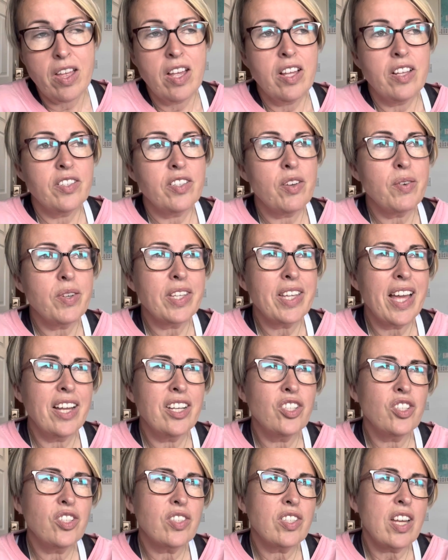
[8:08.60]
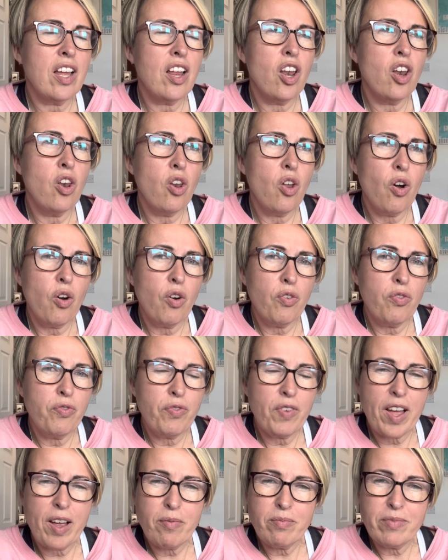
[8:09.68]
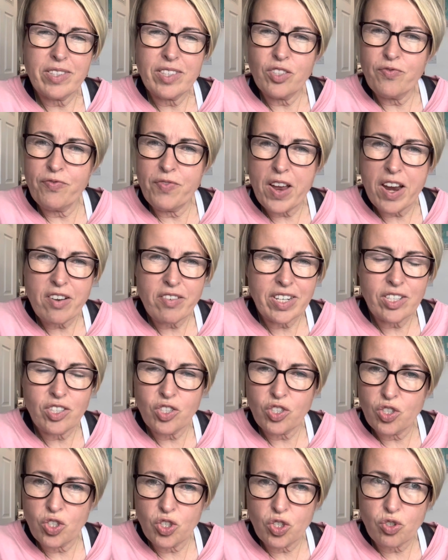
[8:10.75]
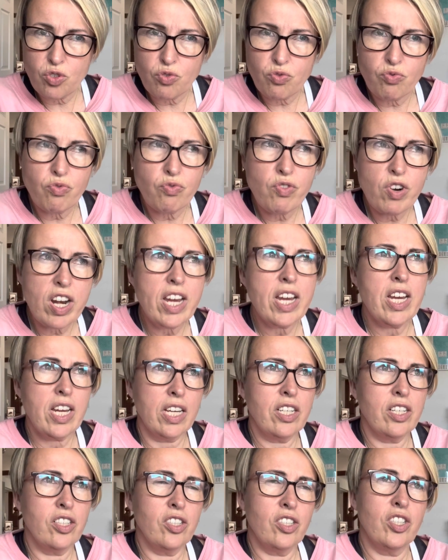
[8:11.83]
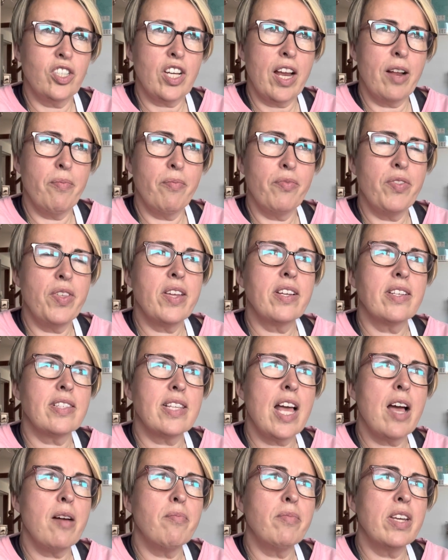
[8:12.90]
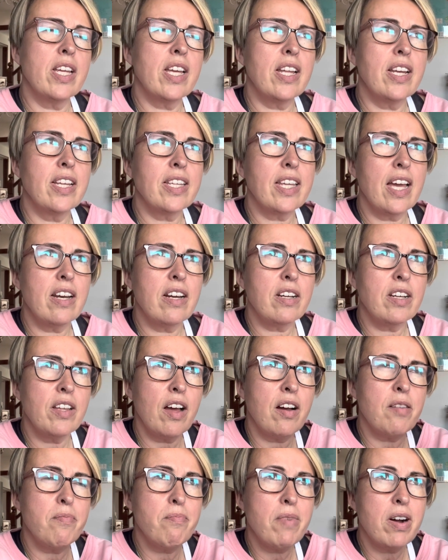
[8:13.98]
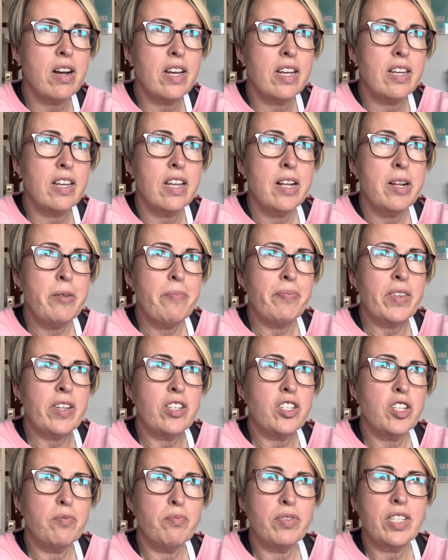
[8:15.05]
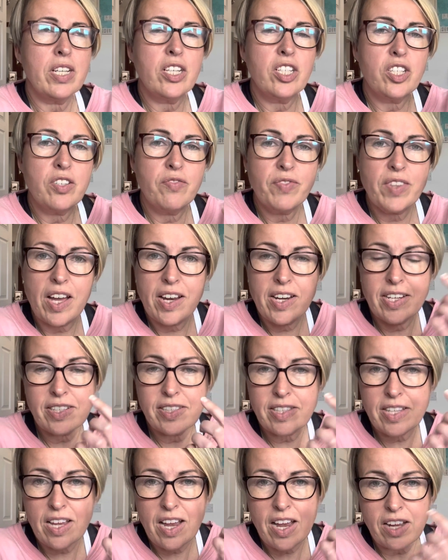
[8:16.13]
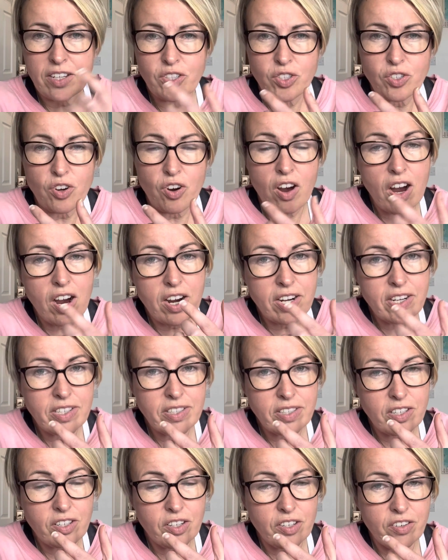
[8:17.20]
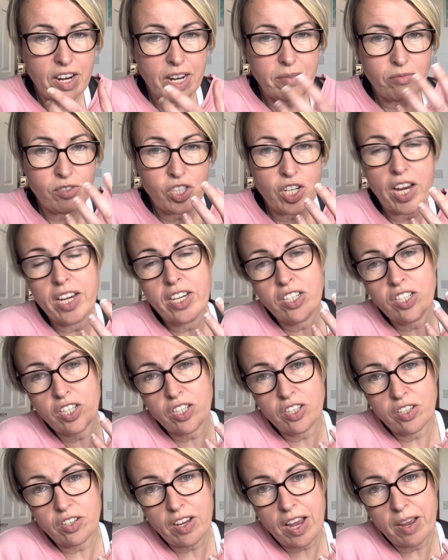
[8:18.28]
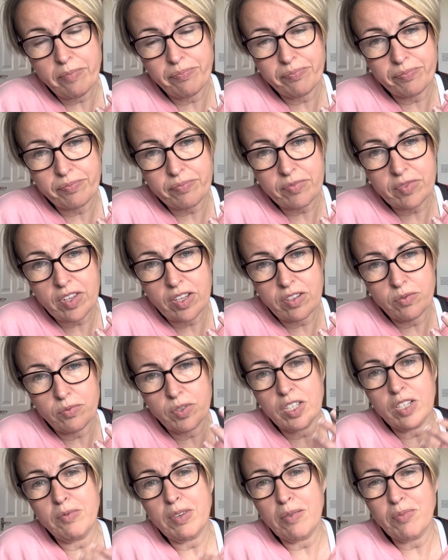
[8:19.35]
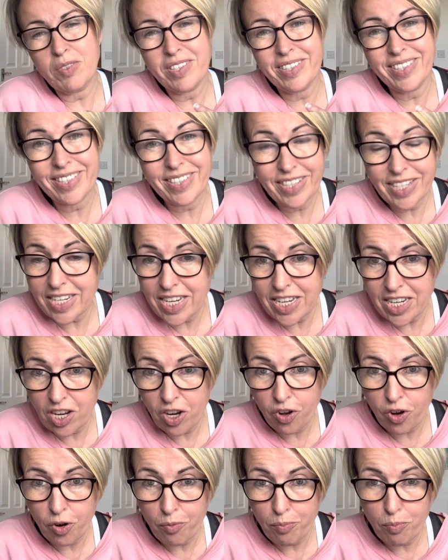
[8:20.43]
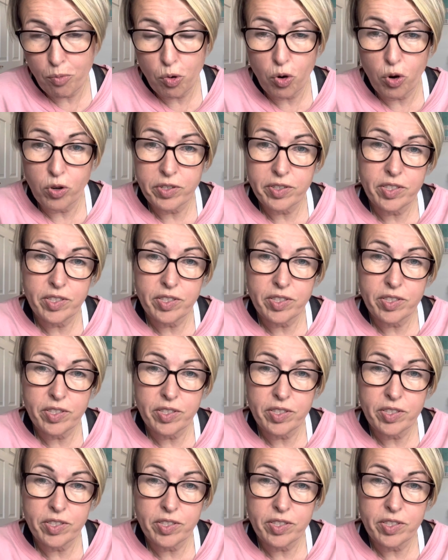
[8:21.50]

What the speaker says: So again, just a lot of very strange things happening. And again, my interpretation of that is that as your eyes are changing, we're going to be able to see a lot more.